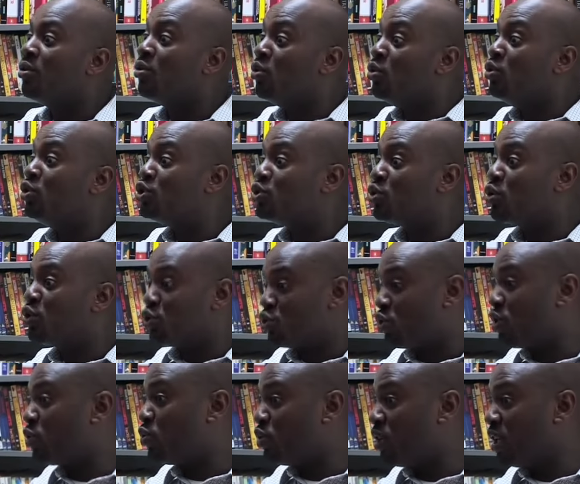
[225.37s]
good stories so
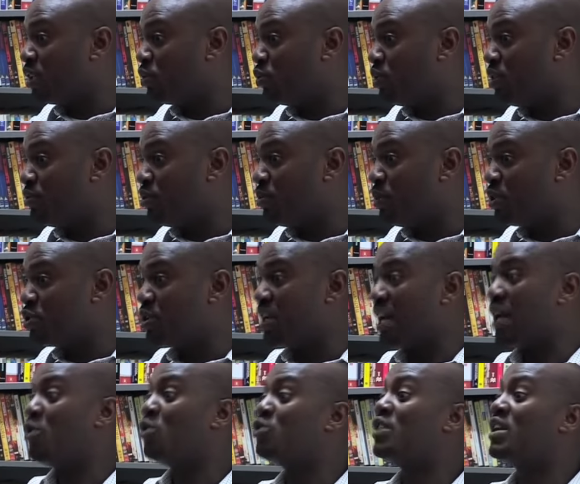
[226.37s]
they could get good information.
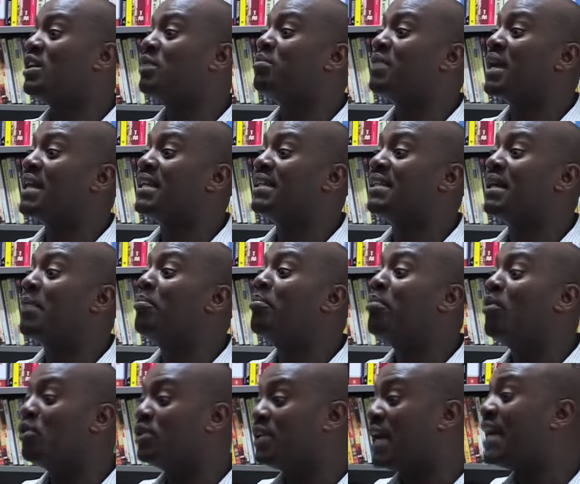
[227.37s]
I also had a brand that I'm bold.